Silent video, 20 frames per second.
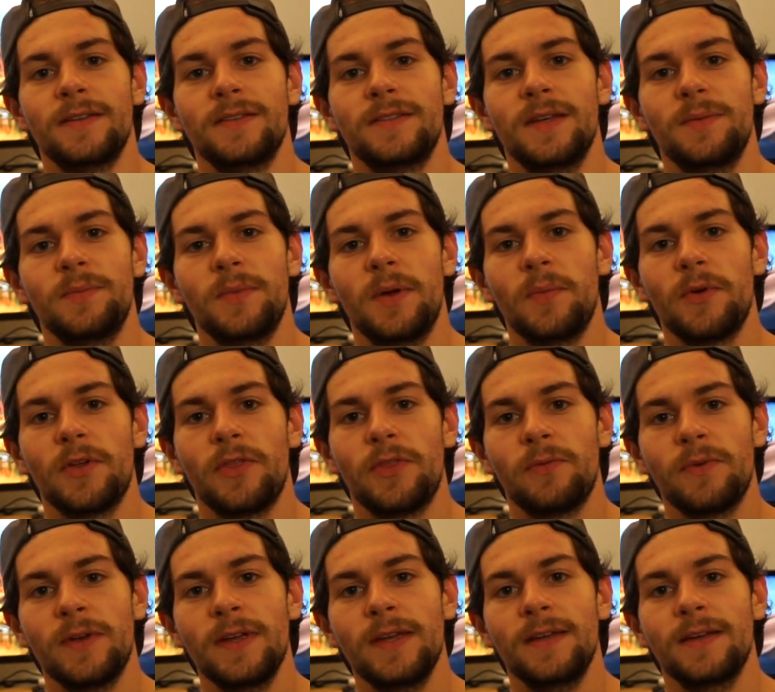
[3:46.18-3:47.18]
Tip number
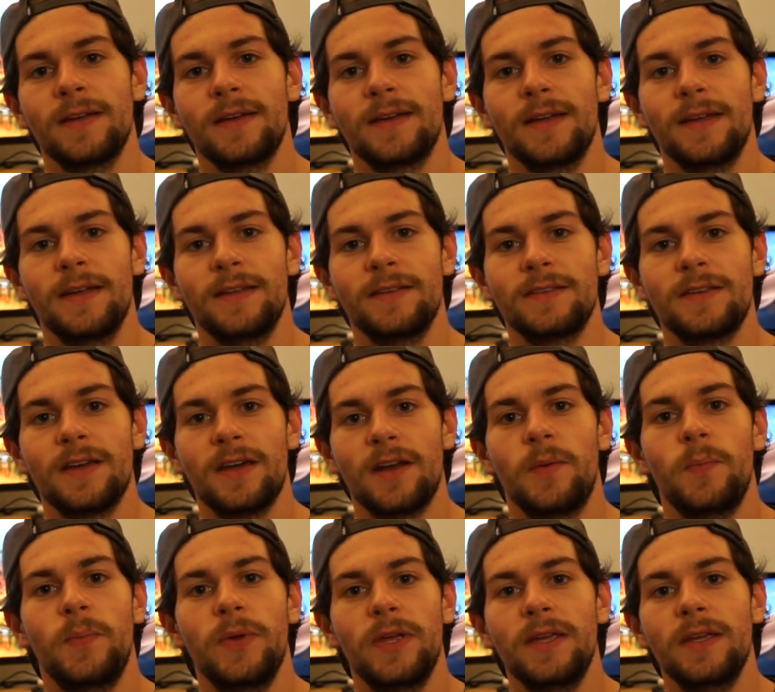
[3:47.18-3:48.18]
3 is
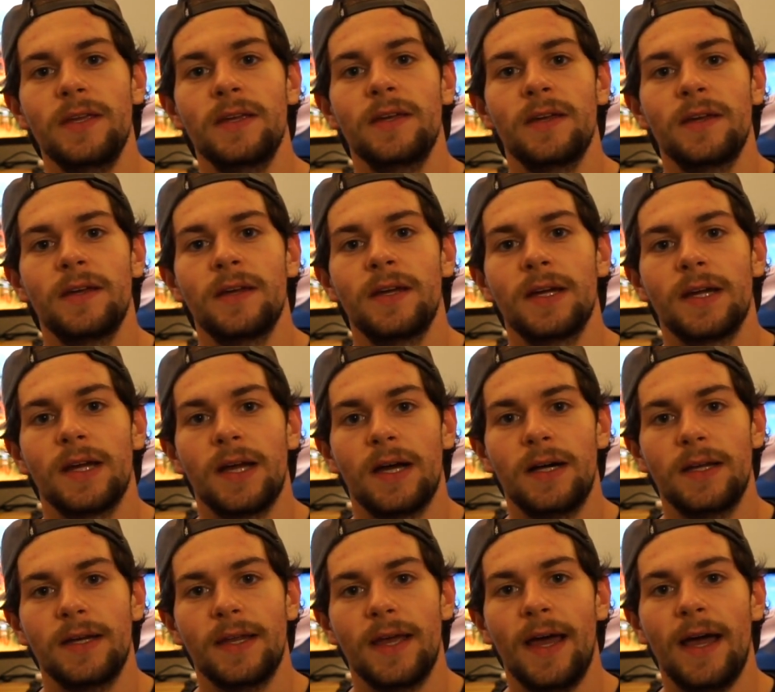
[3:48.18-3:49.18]
gonna be
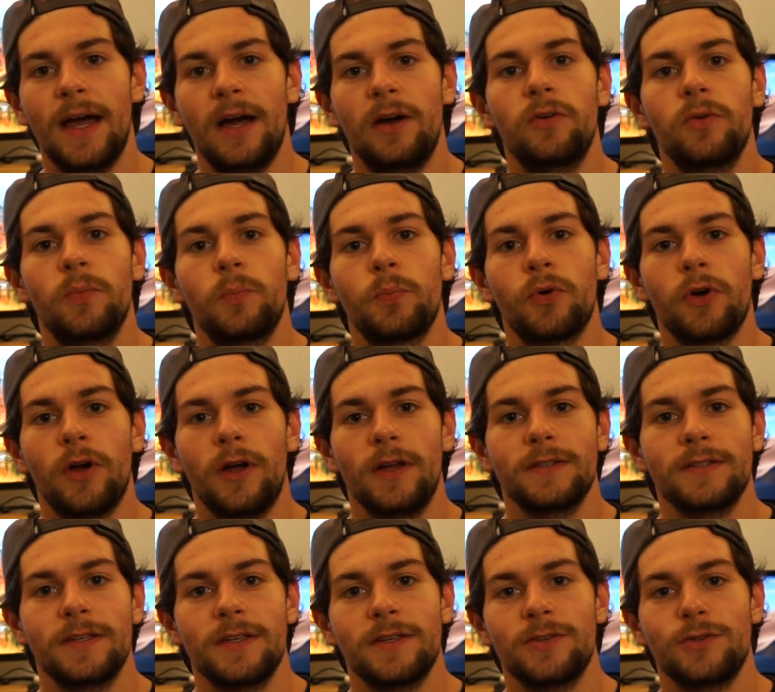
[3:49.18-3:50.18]
cut out
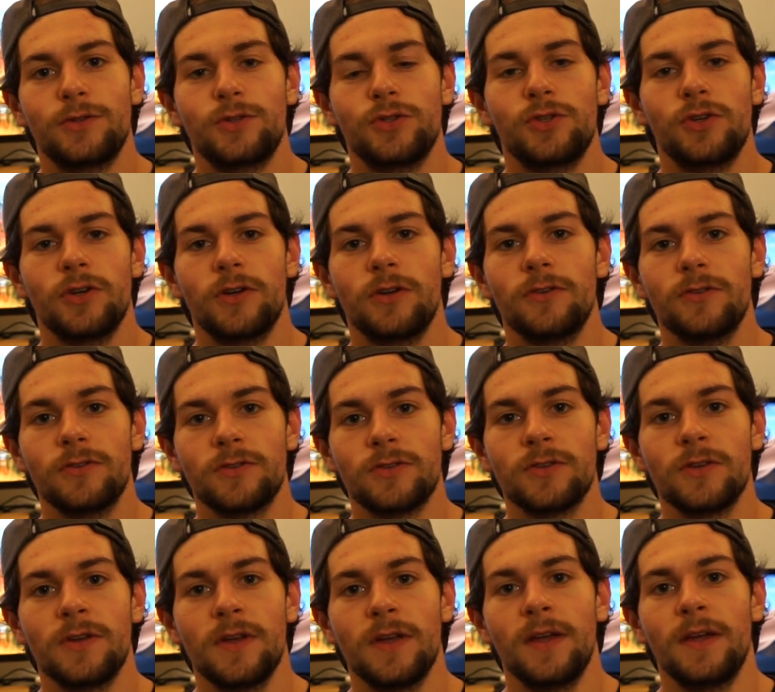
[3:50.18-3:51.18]
processed
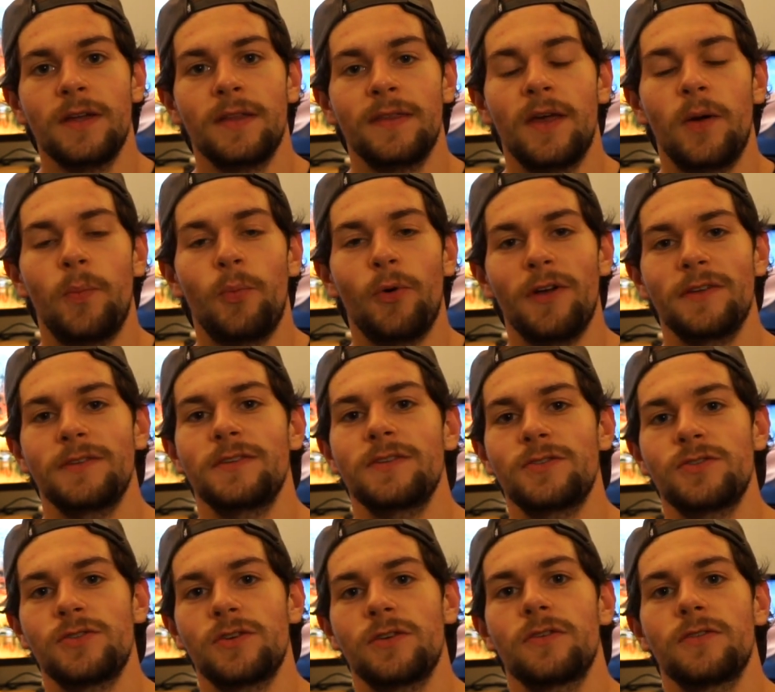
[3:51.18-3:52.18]
sugars. Now,
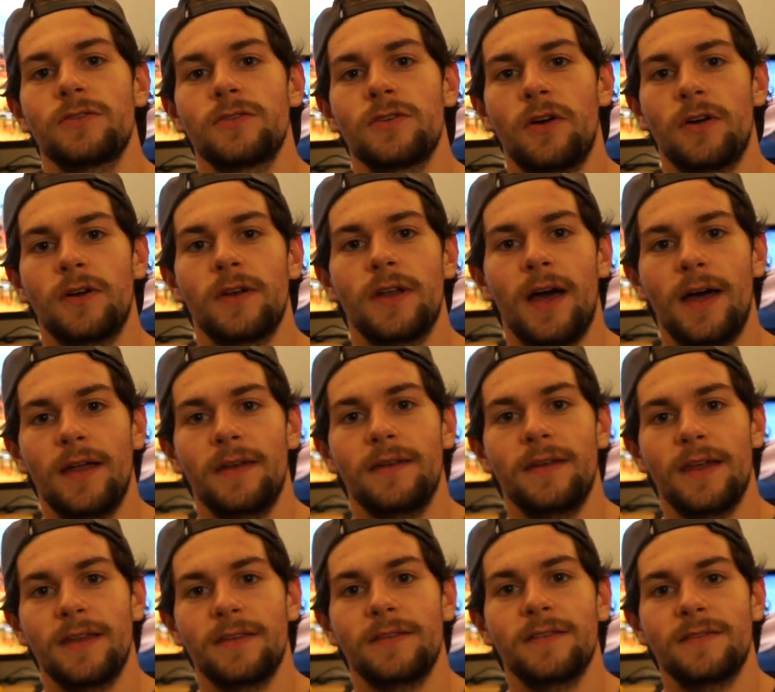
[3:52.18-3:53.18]
processed sugars are not
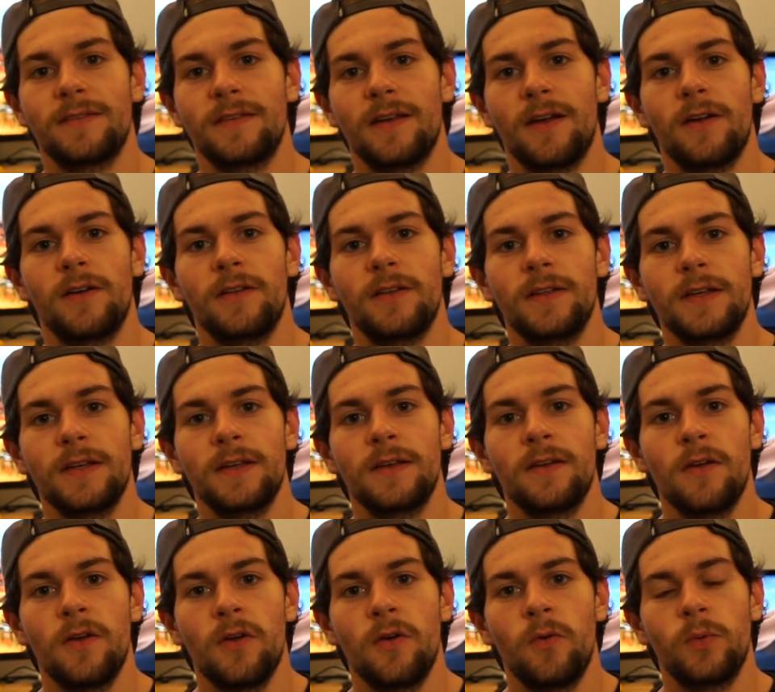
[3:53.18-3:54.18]
necessarily
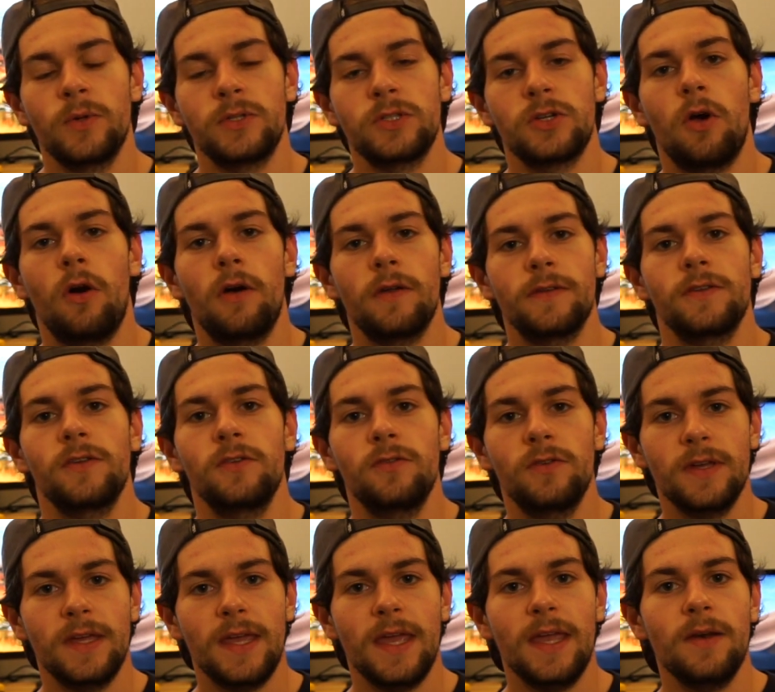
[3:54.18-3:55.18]
what's causing you
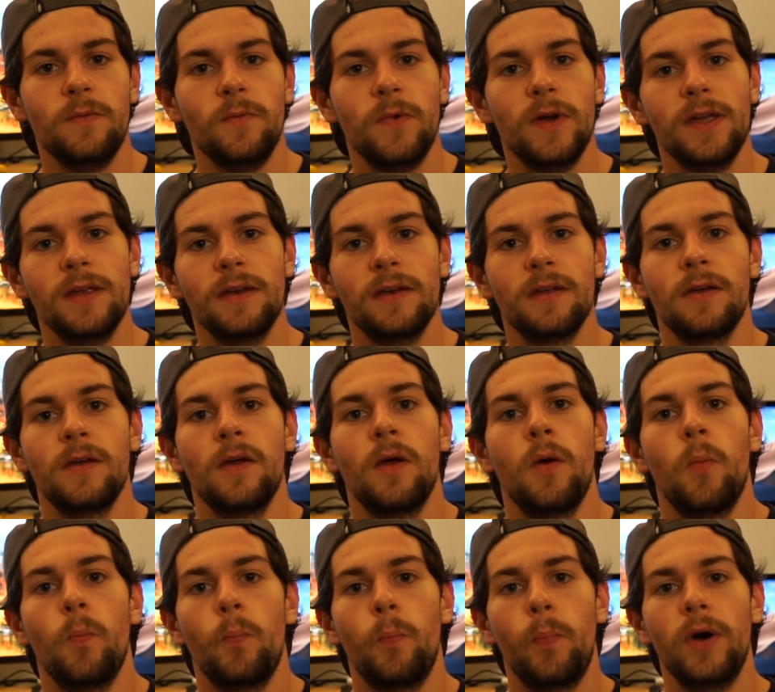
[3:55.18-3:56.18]
to gain weight,
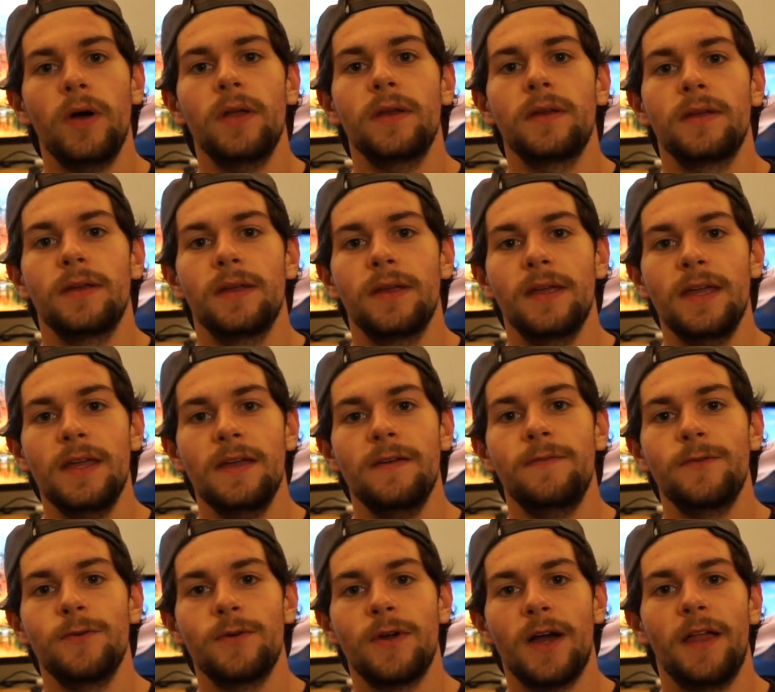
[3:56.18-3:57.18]
but
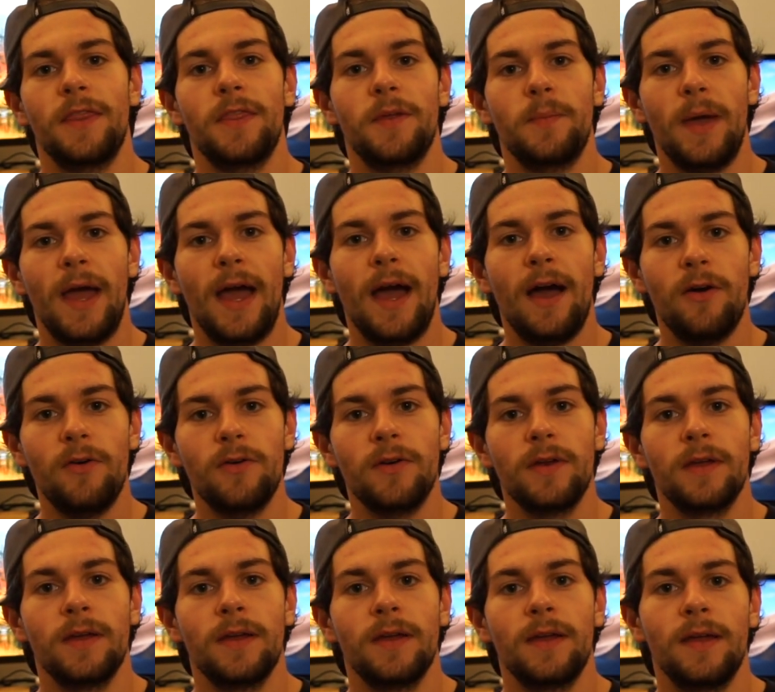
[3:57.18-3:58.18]
if you cut them out,
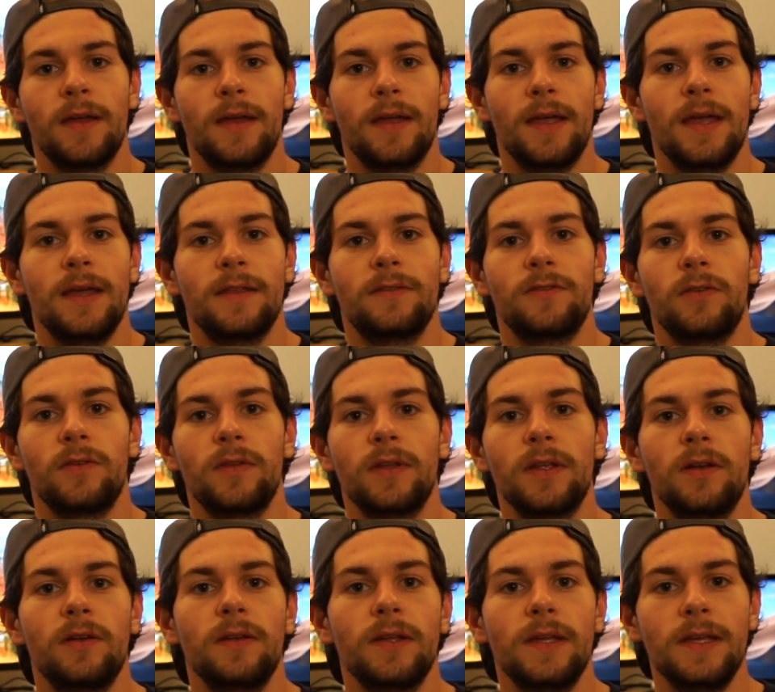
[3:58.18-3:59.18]
it's a
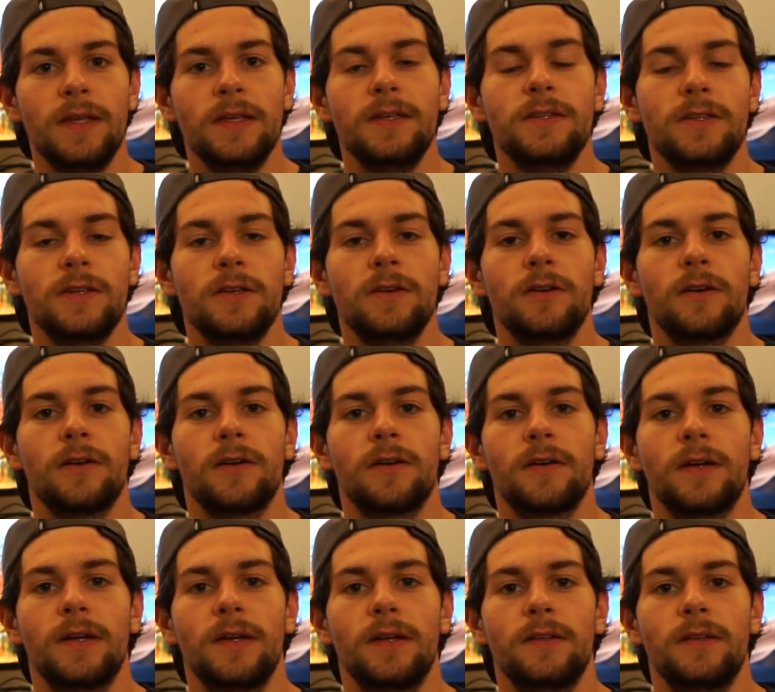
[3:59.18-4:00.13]
little easier